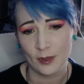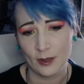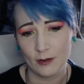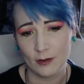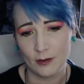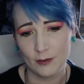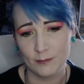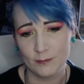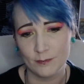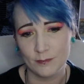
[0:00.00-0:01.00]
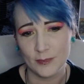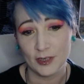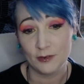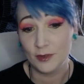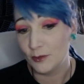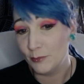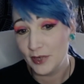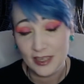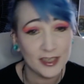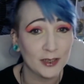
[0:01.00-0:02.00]
um, and and
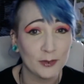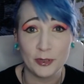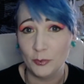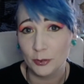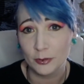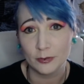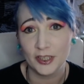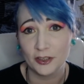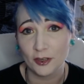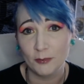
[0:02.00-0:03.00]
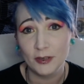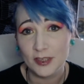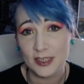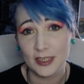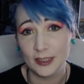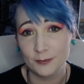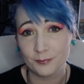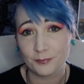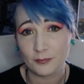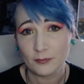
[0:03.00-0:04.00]
meeting people in the community,
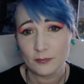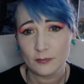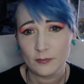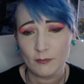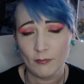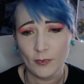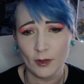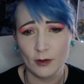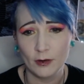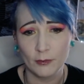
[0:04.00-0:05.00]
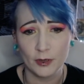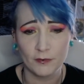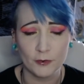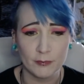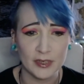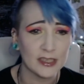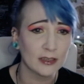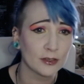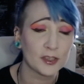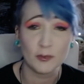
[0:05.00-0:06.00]
you know, and if you're missing
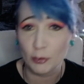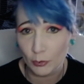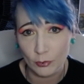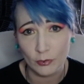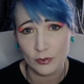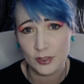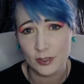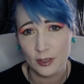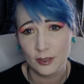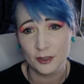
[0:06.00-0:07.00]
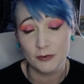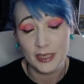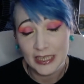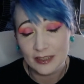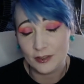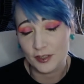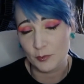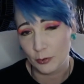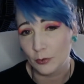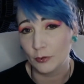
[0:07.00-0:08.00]
the support. You need the
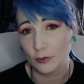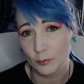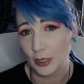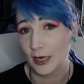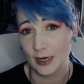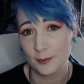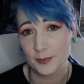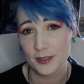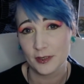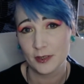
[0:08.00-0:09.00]
support, perhaps.